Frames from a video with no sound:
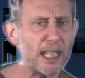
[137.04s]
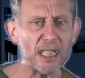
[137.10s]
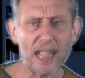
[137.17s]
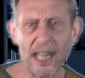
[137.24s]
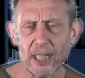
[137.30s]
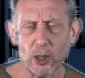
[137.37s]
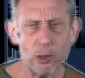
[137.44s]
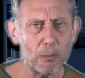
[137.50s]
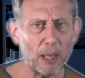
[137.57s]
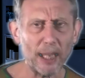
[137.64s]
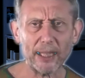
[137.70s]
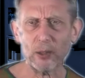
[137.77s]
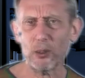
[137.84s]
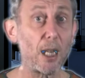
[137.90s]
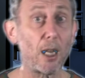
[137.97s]
Is that you,
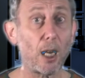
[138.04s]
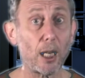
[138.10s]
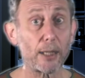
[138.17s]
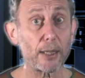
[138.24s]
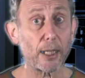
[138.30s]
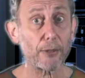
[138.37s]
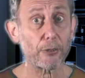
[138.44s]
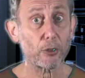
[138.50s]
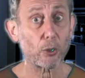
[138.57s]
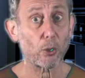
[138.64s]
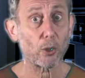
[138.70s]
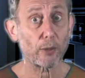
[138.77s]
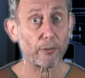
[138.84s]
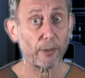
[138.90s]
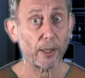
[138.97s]
Michael? I done
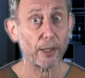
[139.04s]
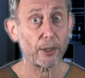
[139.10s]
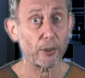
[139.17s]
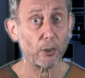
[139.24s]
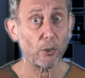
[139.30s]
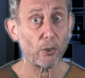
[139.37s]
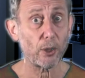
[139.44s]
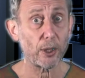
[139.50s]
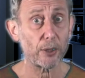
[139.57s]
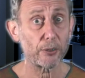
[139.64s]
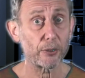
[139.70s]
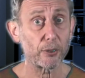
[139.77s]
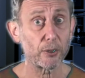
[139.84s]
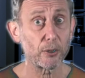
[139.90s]
saw a funny noise.